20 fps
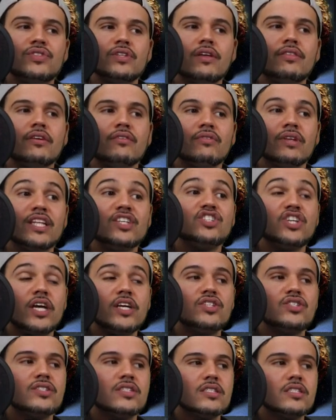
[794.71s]
Nothing really
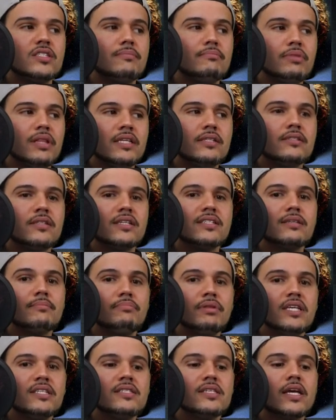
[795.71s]
changes. It's simplistic.
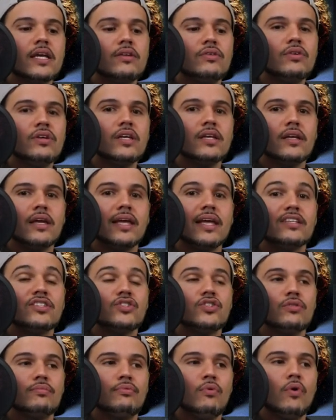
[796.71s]
Simplistic, and it gets
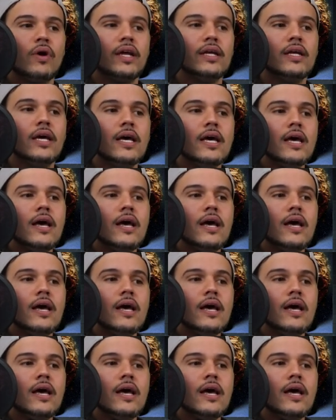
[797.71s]
to the point